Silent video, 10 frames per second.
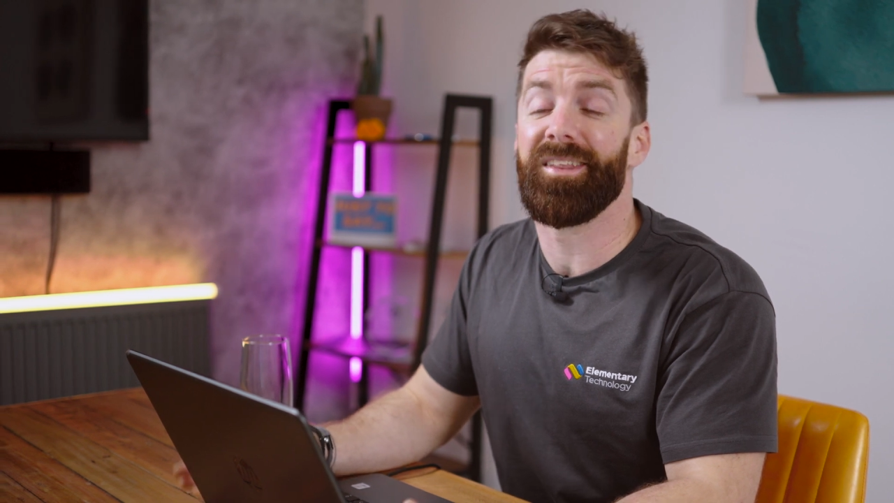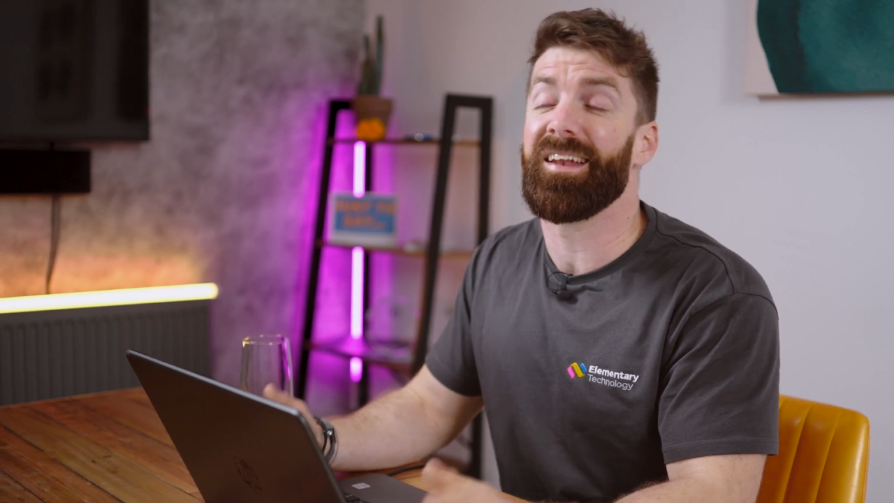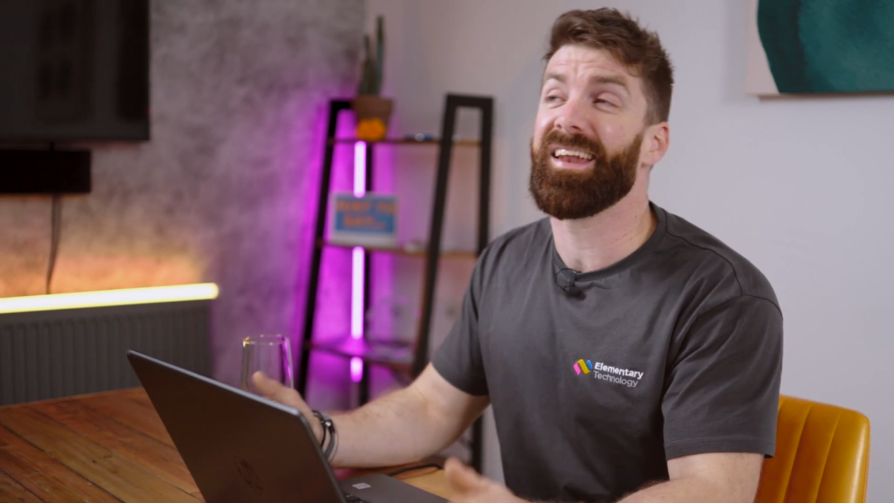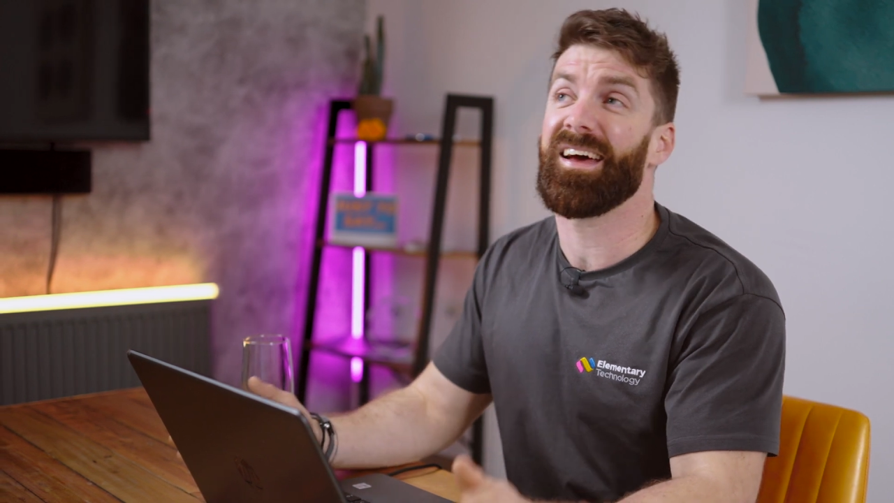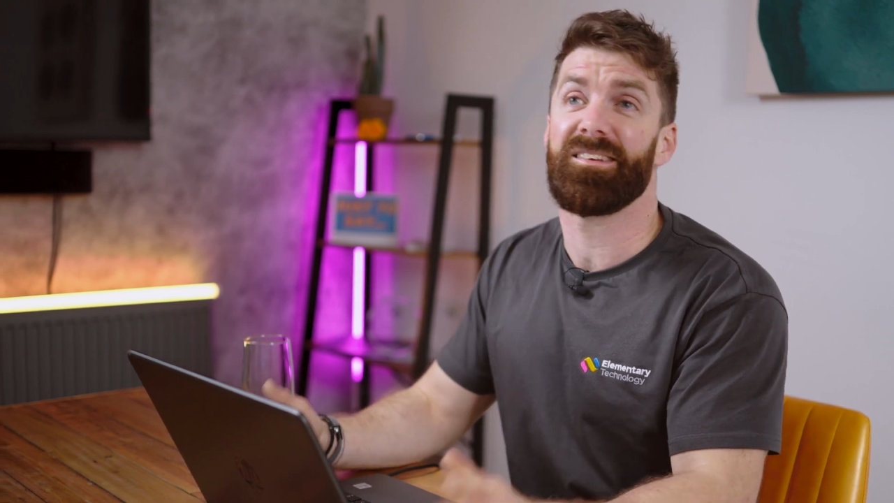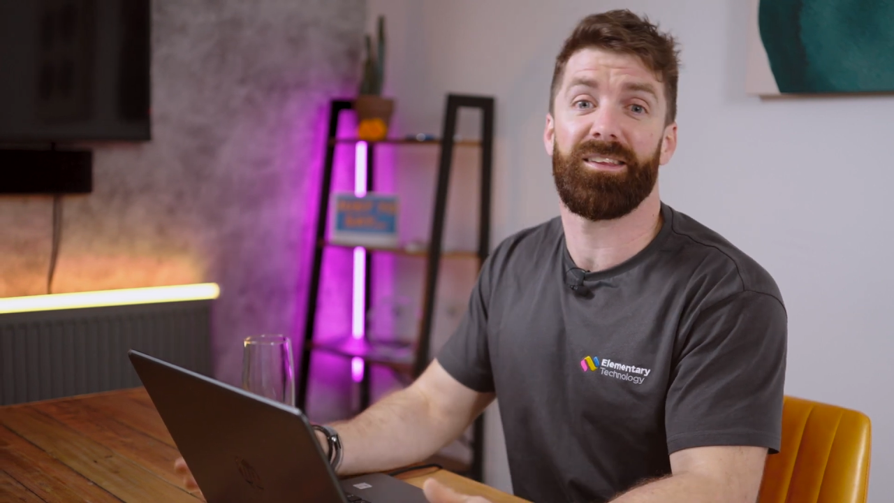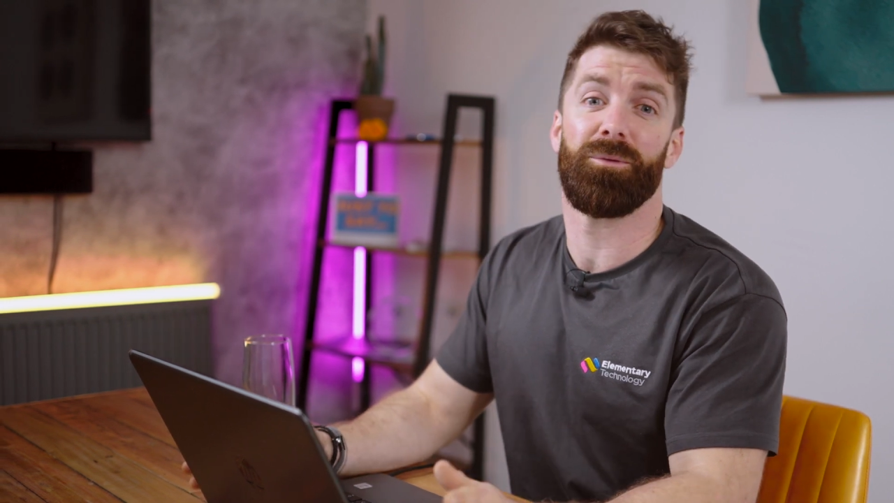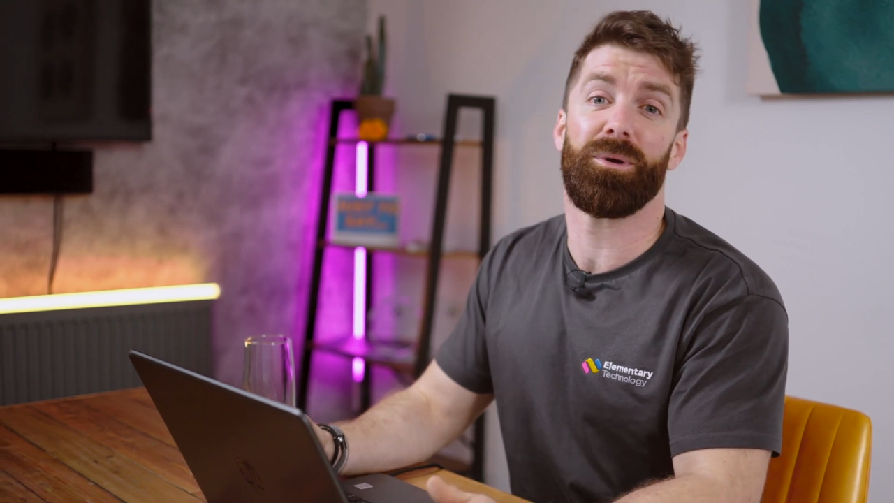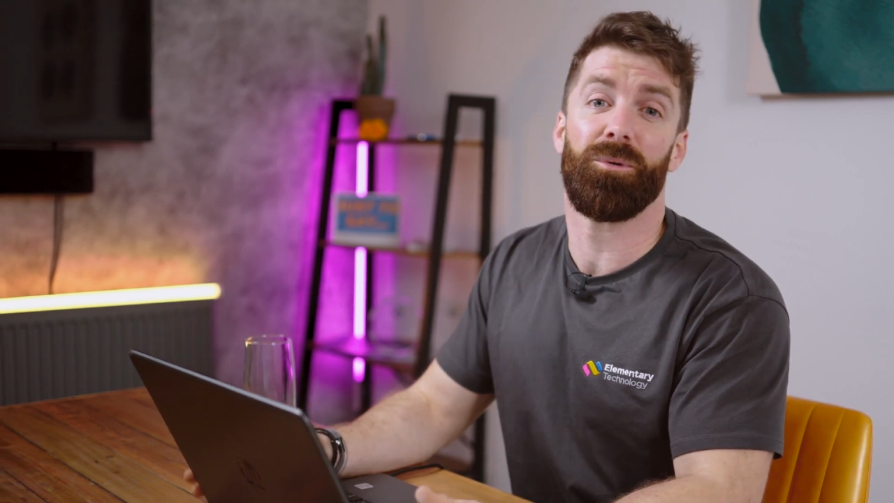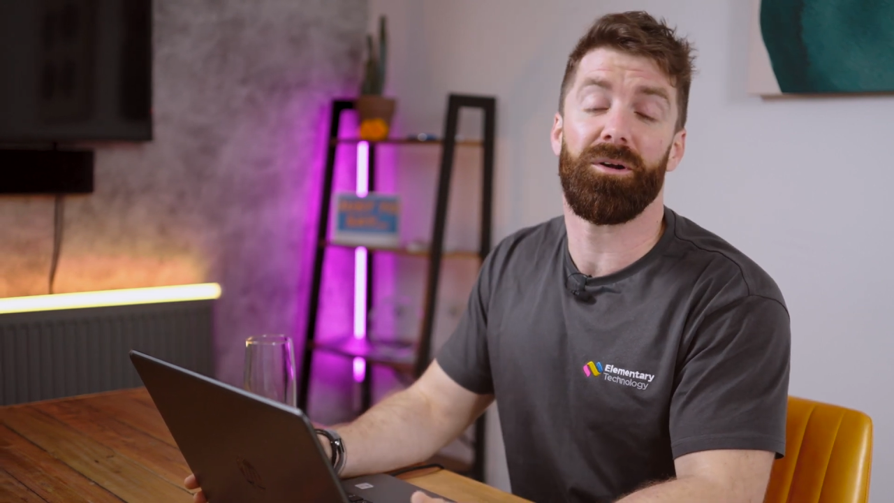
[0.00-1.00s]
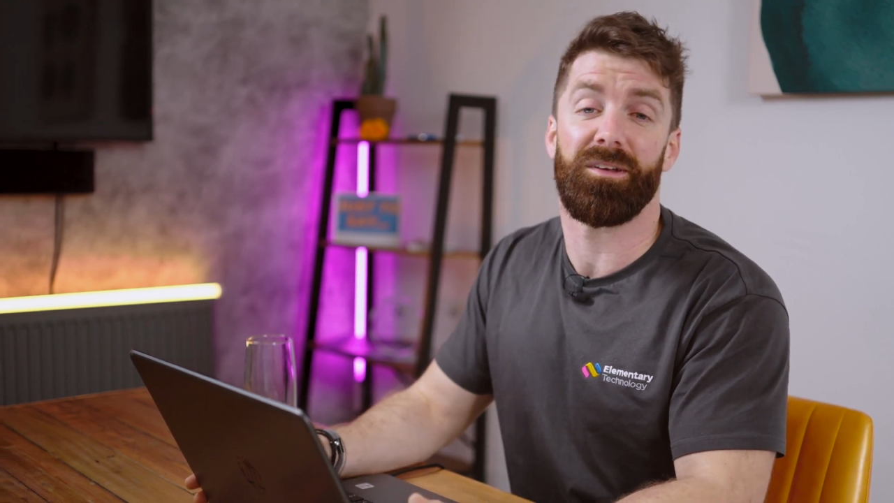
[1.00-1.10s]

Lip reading: the last thing we want